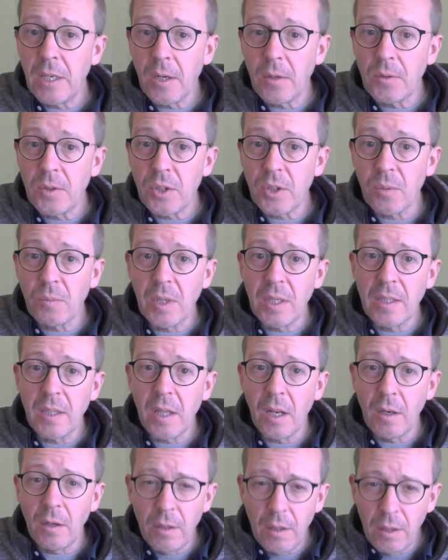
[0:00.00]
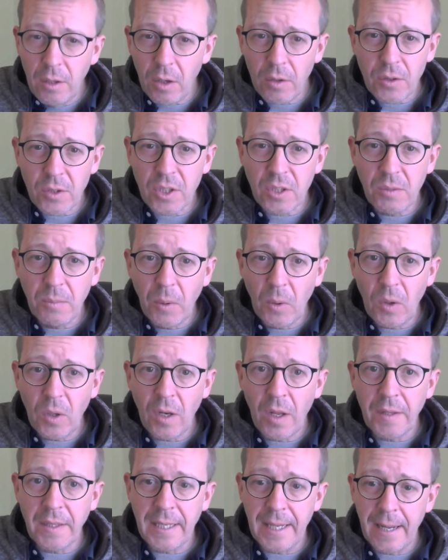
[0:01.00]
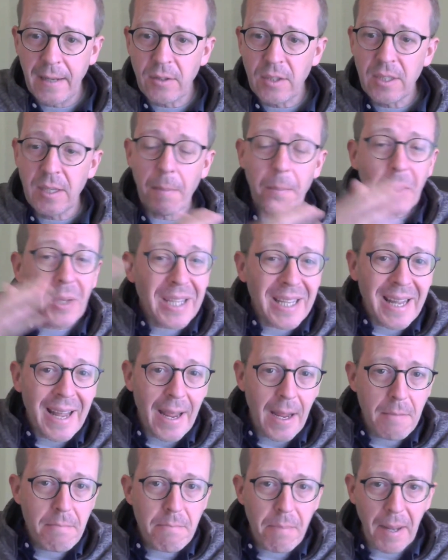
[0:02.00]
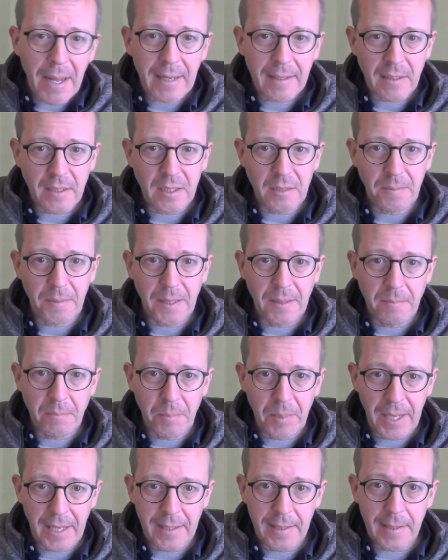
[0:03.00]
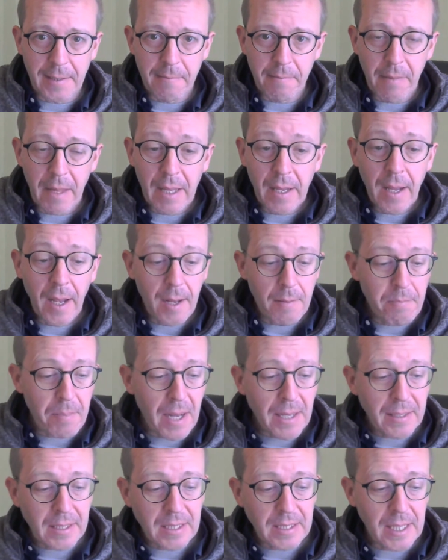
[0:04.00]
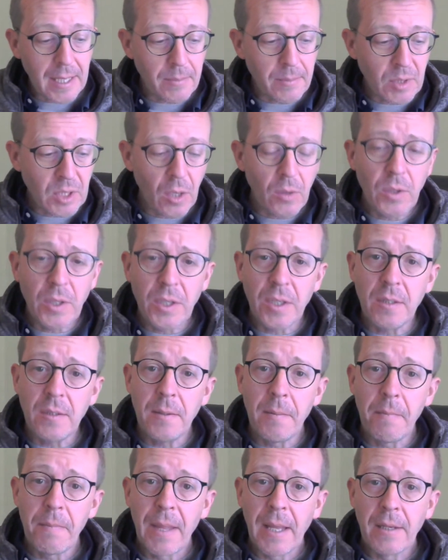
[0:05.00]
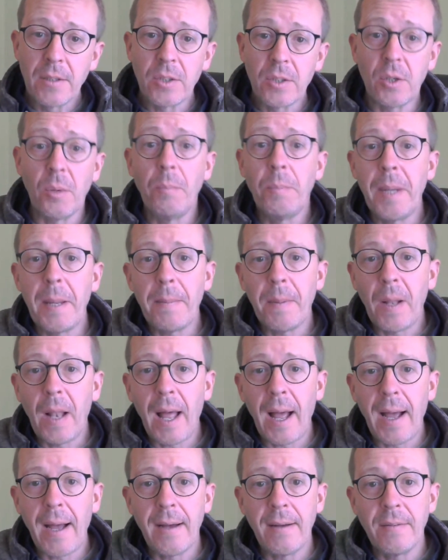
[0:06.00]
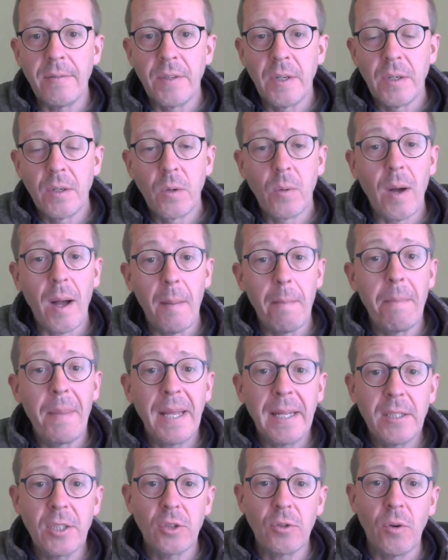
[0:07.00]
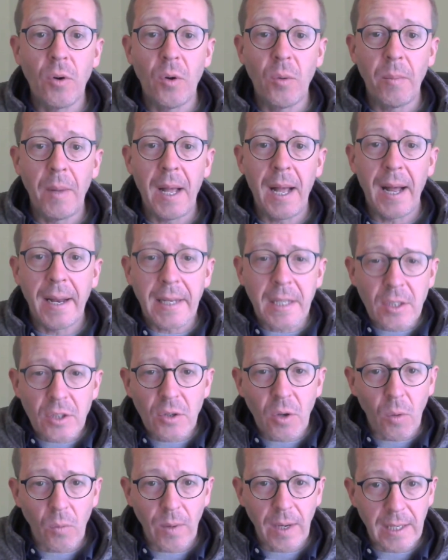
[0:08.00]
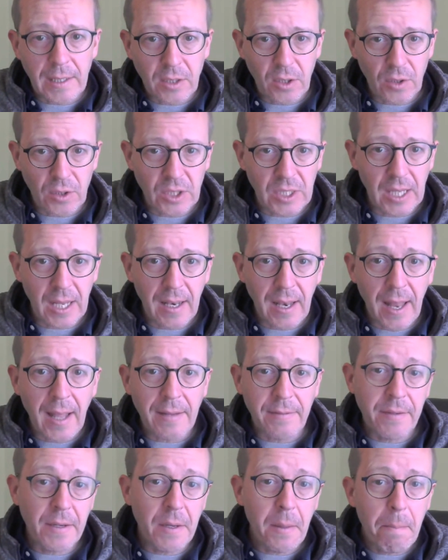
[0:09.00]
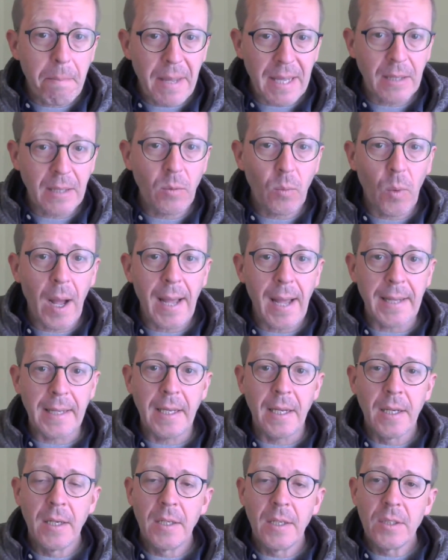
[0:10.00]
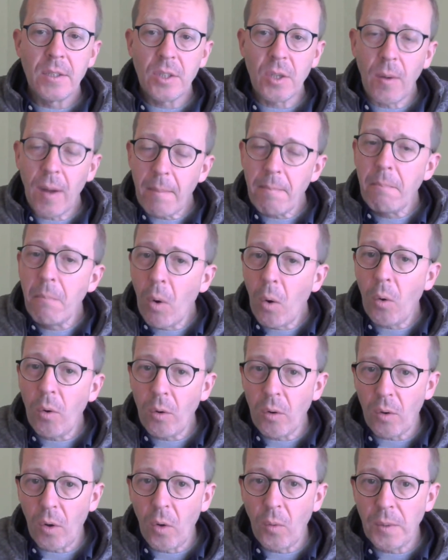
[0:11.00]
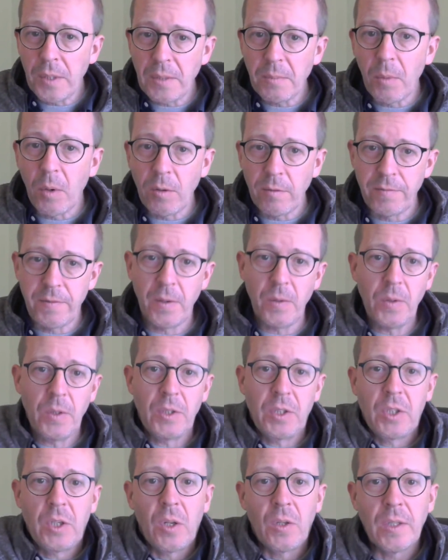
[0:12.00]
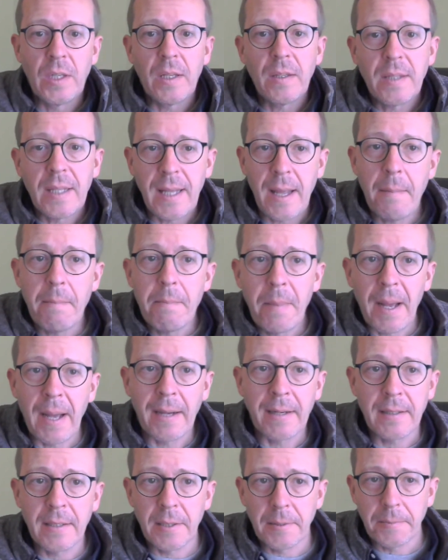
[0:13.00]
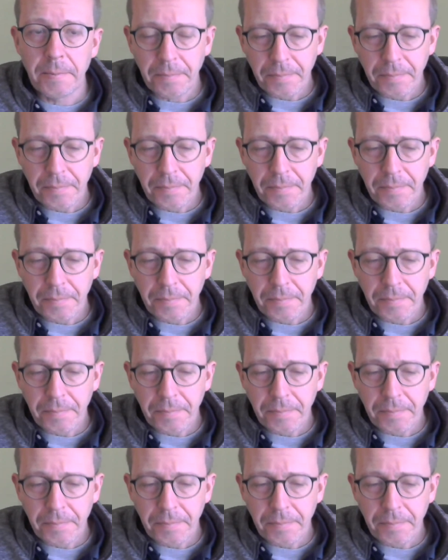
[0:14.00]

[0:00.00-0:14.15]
something that looks small on the outset, but the impact has been big. And by the same token, some people have quite a big trauma and it's not really touched their life in a big way. So I'm always more focused on the impact.